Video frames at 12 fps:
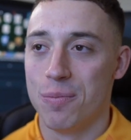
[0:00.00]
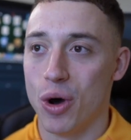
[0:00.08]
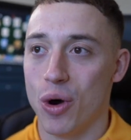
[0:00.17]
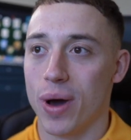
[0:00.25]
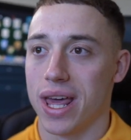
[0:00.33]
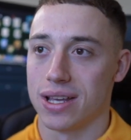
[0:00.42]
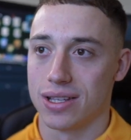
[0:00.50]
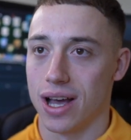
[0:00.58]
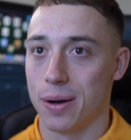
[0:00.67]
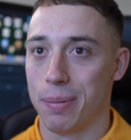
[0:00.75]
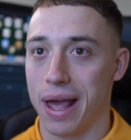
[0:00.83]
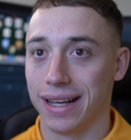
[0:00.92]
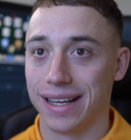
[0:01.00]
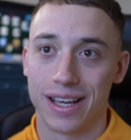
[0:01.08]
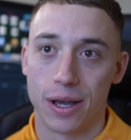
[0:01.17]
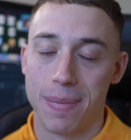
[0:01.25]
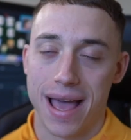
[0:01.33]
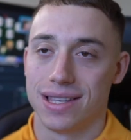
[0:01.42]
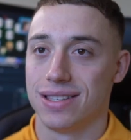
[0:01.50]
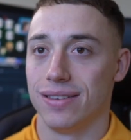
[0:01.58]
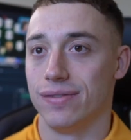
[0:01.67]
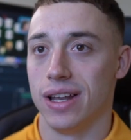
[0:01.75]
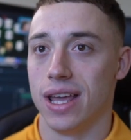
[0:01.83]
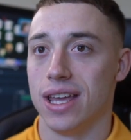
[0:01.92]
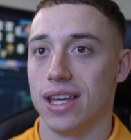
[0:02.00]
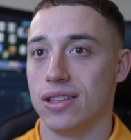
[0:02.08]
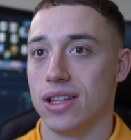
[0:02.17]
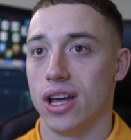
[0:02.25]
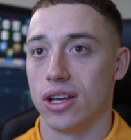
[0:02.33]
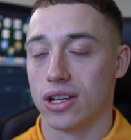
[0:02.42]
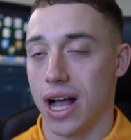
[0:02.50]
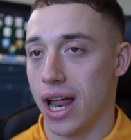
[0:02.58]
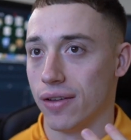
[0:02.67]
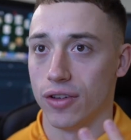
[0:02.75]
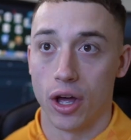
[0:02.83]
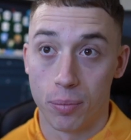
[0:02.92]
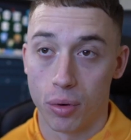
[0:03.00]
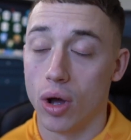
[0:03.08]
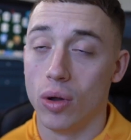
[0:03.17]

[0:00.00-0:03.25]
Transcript: But when I started playing it competitively and kind of at a pro